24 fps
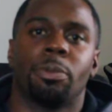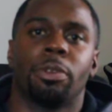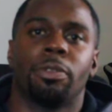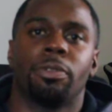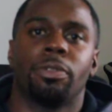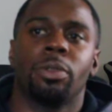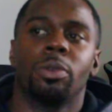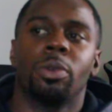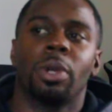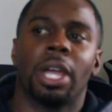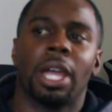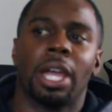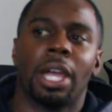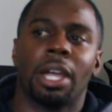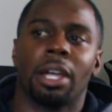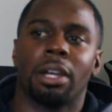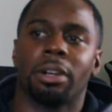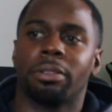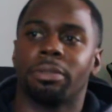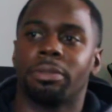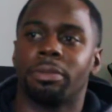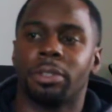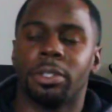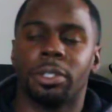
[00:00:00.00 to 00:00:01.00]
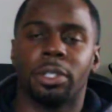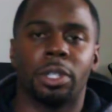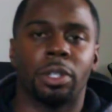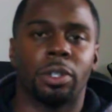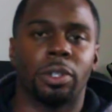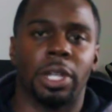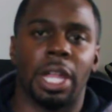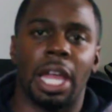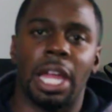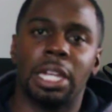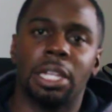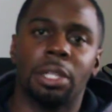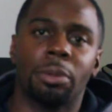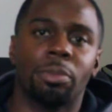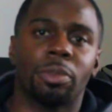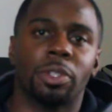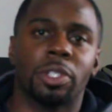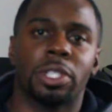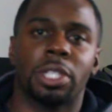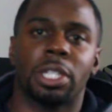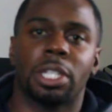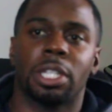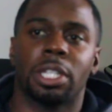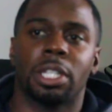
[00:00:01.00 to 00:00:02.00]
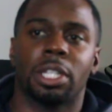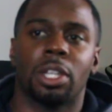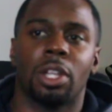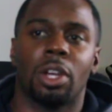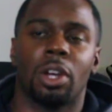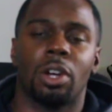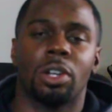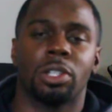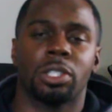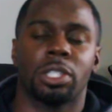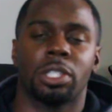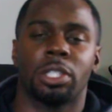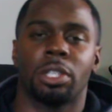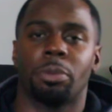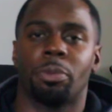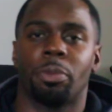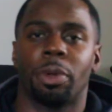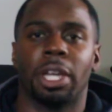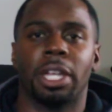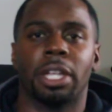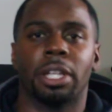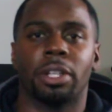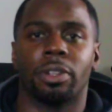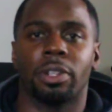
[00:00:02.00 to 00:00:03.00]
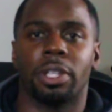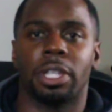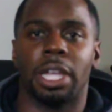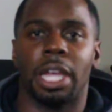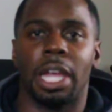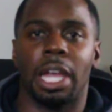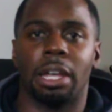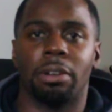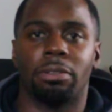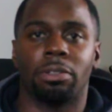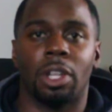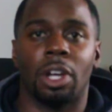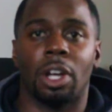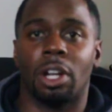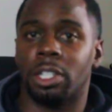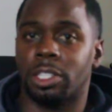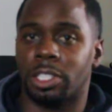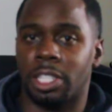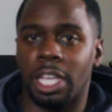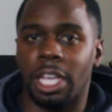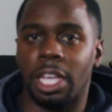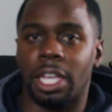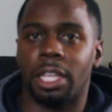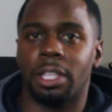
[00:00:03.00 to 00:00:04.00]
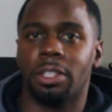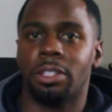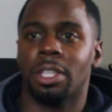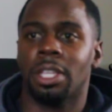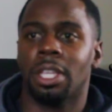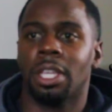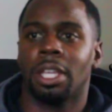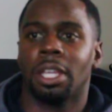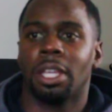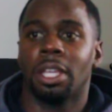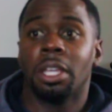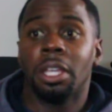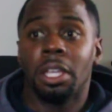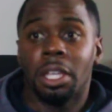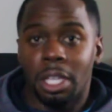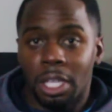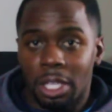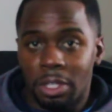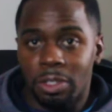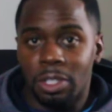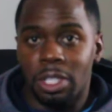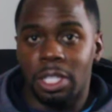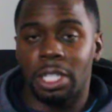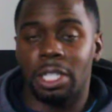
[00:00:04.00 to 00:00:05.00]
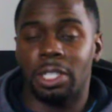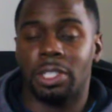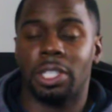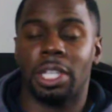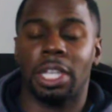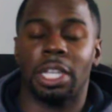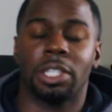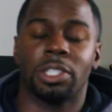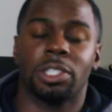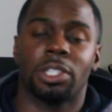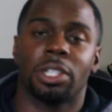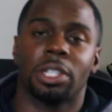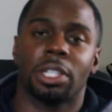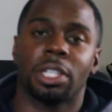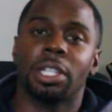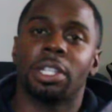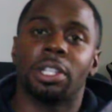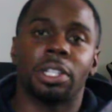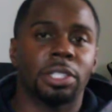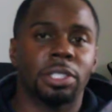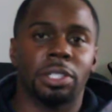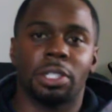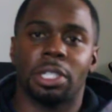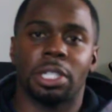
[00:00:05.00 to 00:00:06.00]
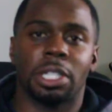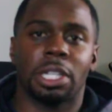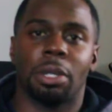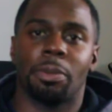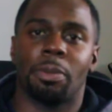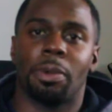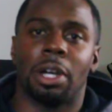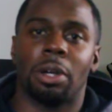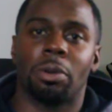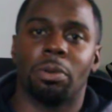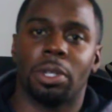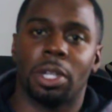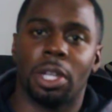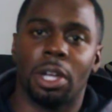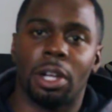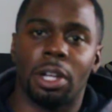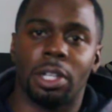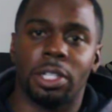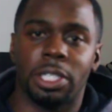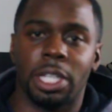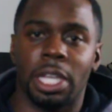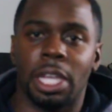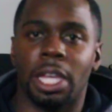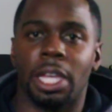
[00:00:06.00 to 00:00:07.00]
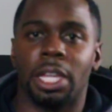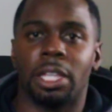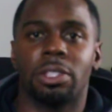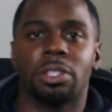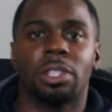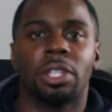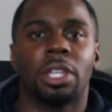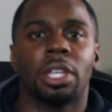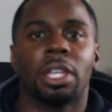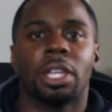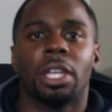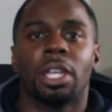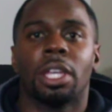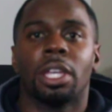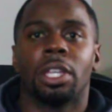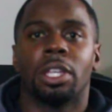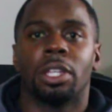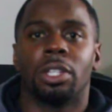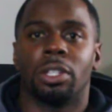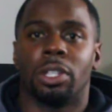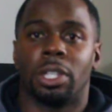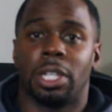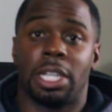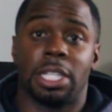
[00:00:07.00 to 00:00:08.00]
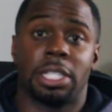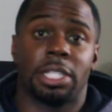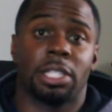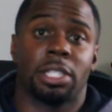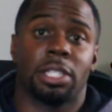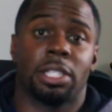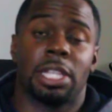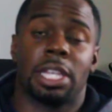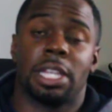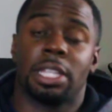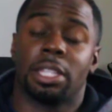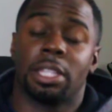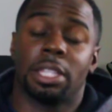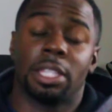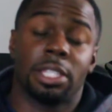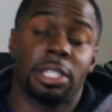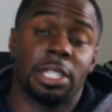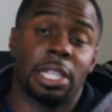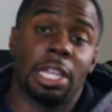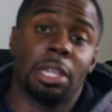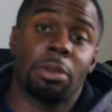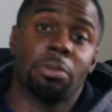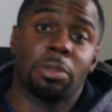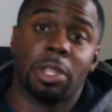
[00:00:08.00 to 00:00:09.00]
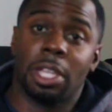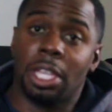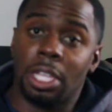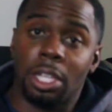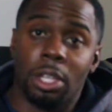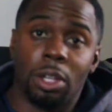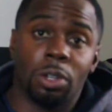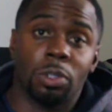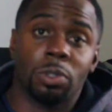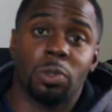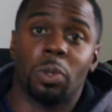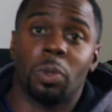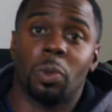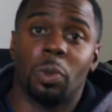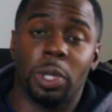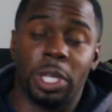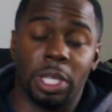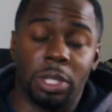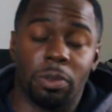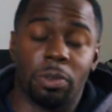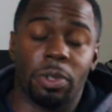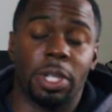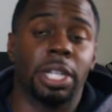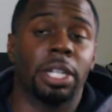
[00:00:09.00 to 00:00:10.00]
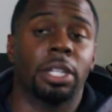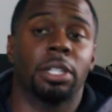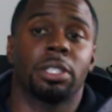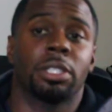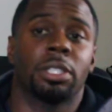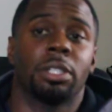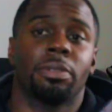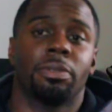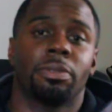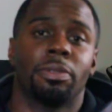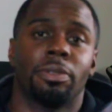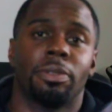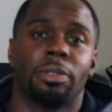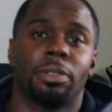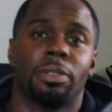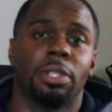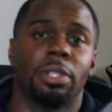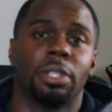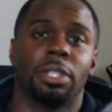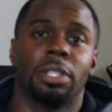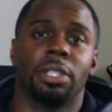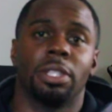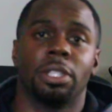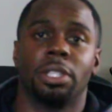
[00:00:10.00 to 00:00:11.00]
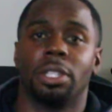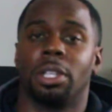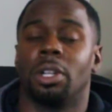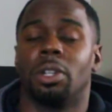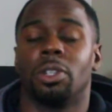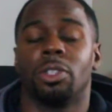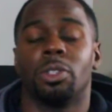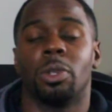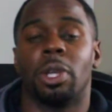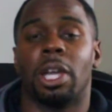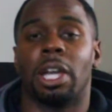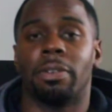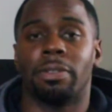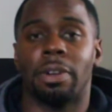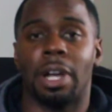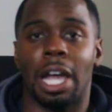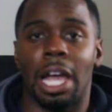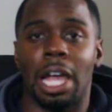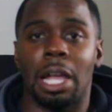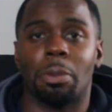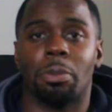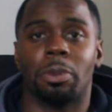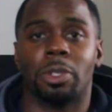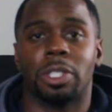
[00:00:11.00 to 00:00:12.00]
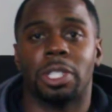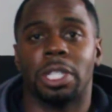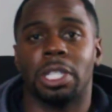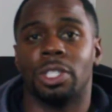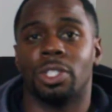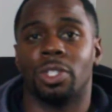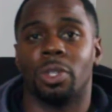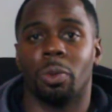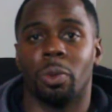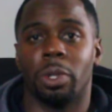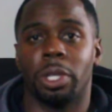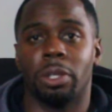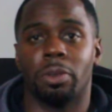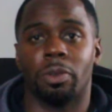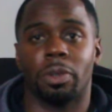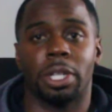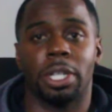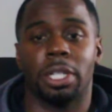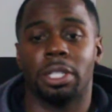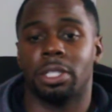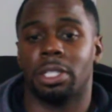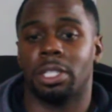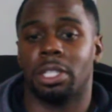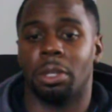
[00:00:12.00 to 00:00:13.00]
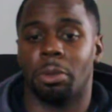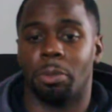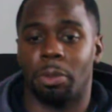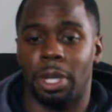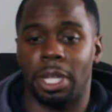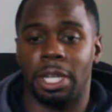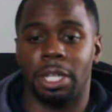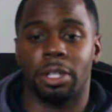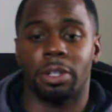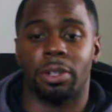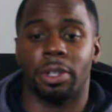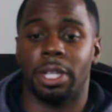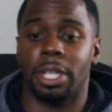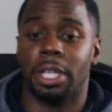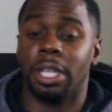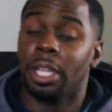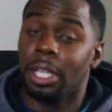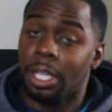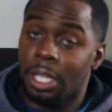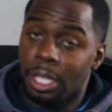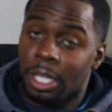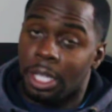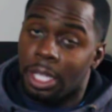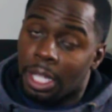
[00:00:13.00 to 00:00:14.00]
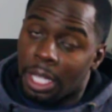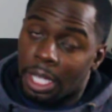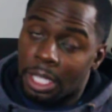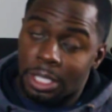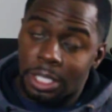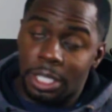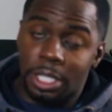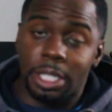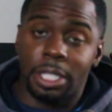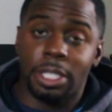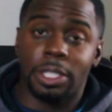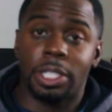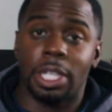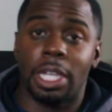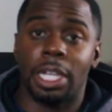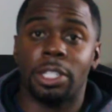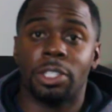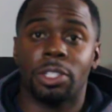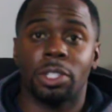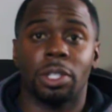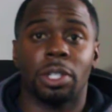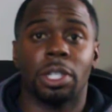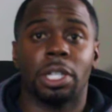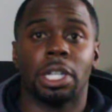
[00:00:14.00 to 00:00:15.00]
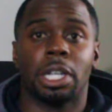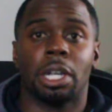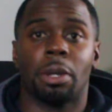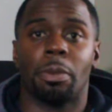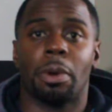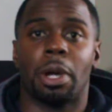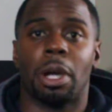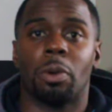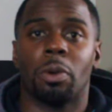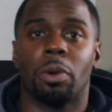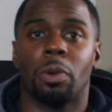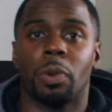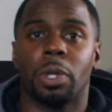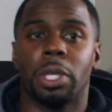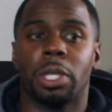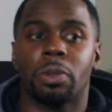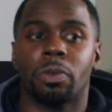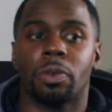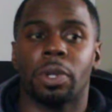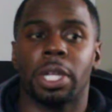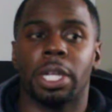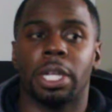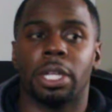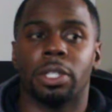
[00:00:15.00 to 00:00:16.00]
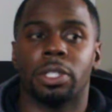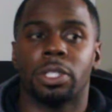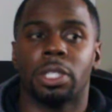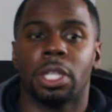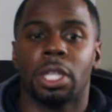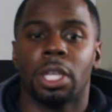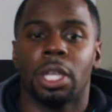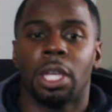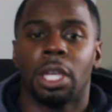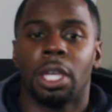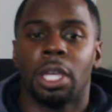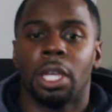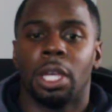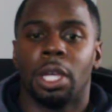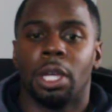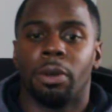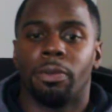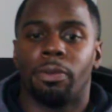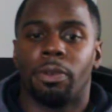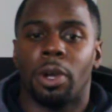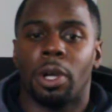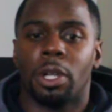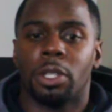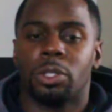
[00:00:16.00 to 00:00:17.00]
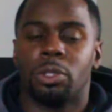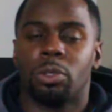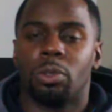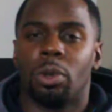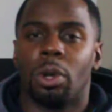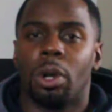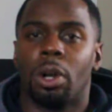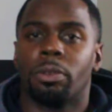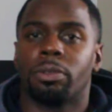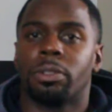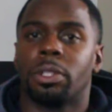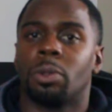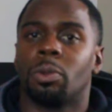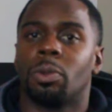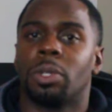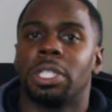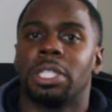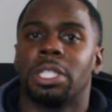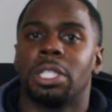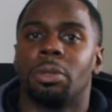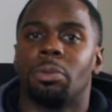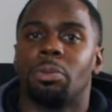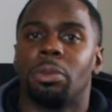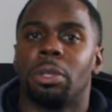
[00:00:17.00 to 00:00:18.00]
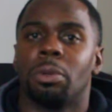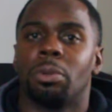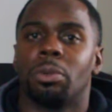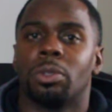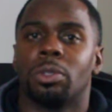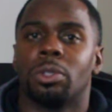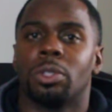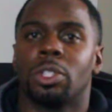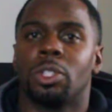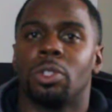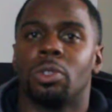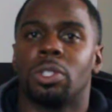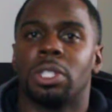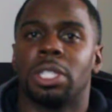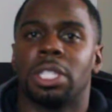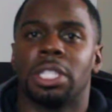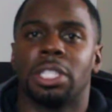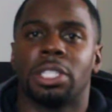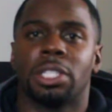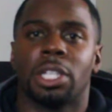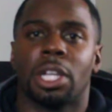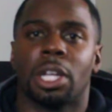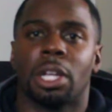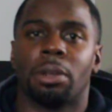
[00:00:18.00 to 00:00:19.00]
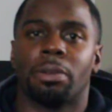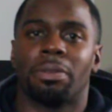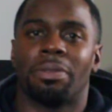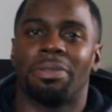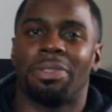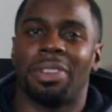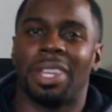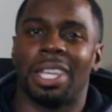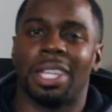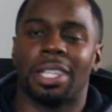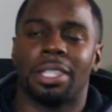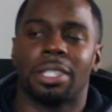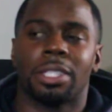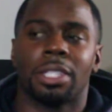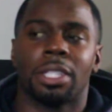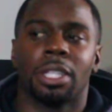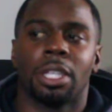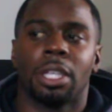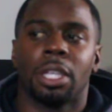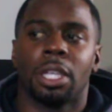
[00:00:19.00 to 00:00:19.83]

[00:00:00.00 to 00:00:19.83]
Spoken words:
If you have, you know, 90% of the dogs in your pedigree have large heads, it's a good chance your litter is going to come out with large heads. You know, that the same thing goes with weak rears. If, you know, you have a high percentage of weak rears in your pedigree, there's a good chance you're going to come out with weak rears. Far too often we see people using this term fix.